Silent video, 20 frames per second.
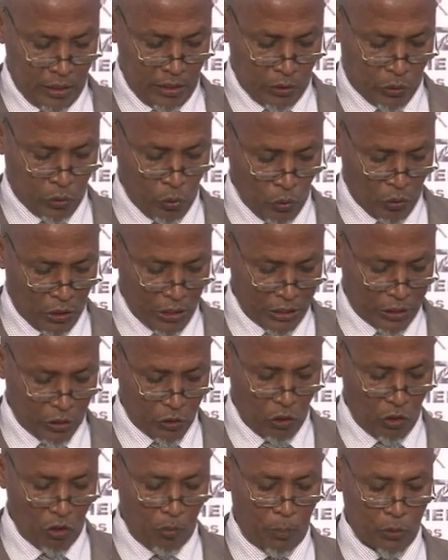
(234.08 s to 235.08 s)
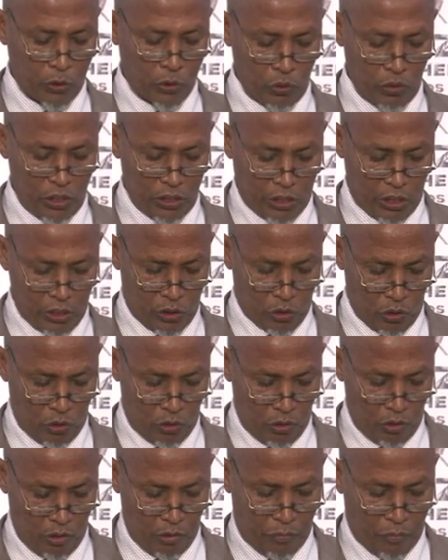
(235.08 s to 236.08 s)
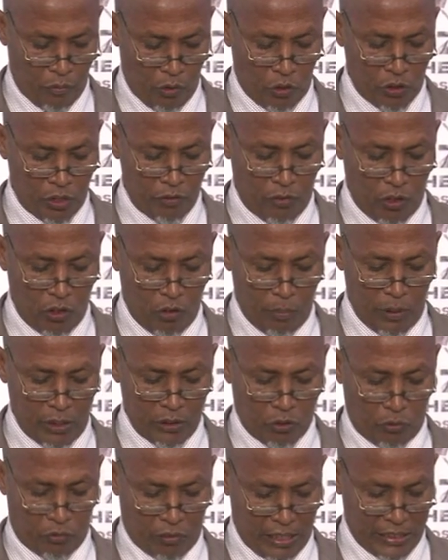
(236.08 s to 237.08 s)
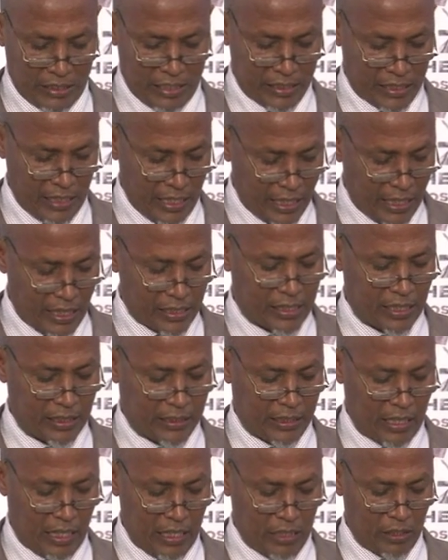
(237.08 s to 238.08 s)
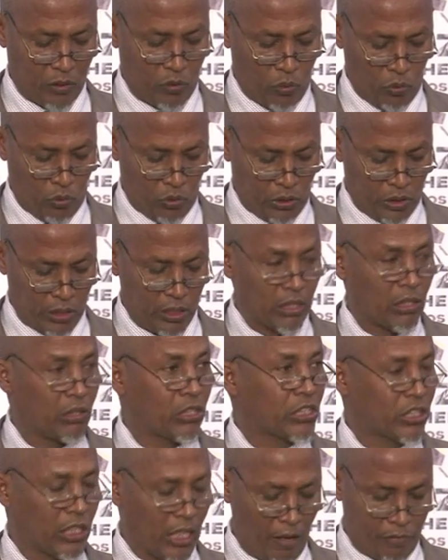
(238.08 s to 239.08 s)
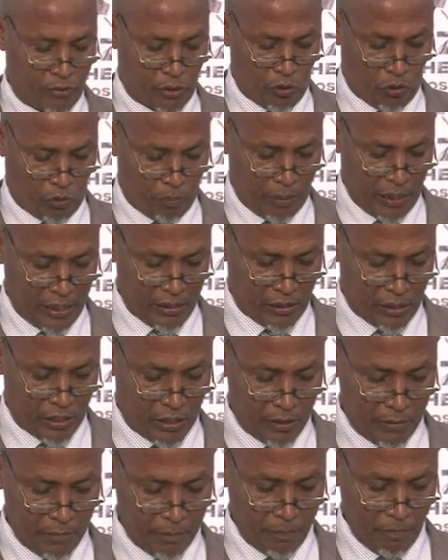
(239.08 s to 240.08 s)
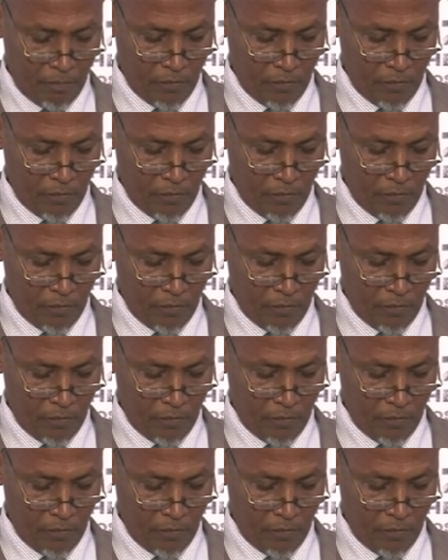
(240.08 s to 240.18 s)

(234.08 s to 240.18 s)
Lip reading: Two critical opportunities for development of Kenya's leather sector include the rich livestock base